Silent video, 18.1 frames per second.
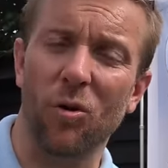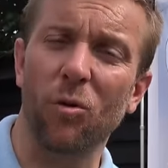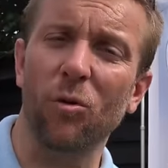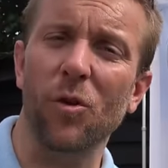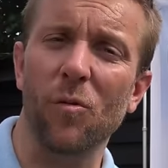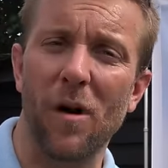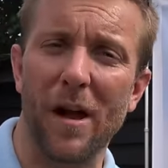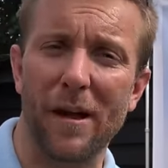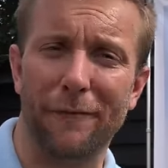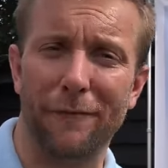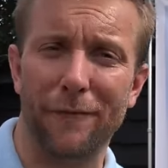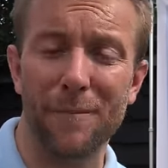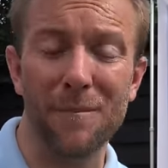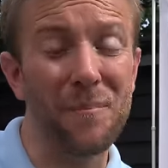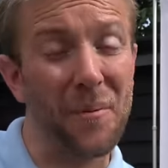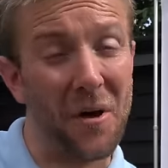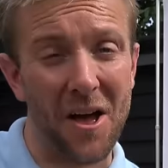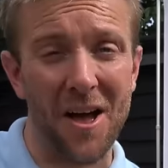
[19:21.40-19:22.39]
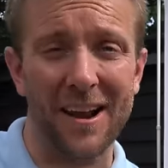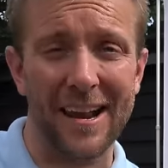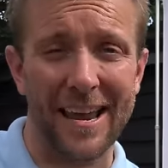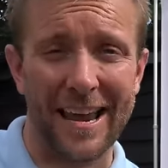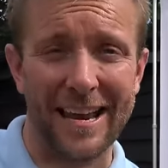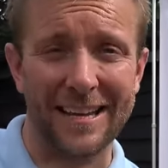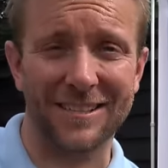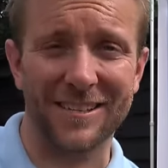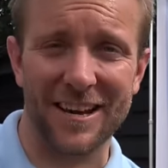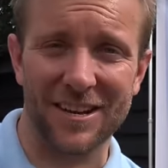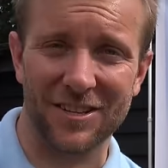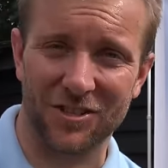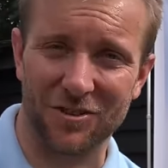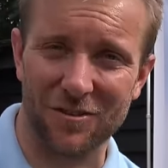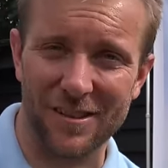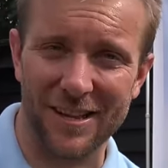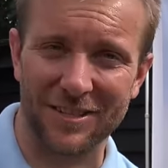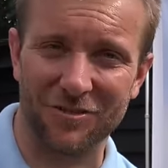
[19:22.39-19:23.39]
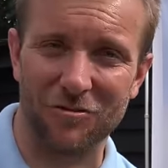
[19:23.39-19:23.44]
all the way from Berlin, sent us through this